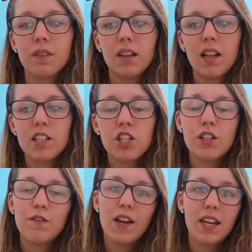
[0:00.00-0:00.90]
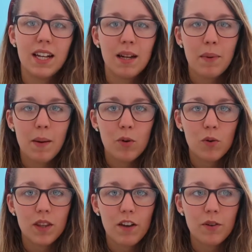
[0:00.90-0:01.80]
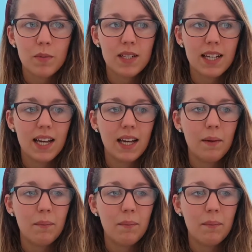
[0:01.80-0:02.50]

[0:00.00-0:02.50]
like she's fitting in a bit more with everybody.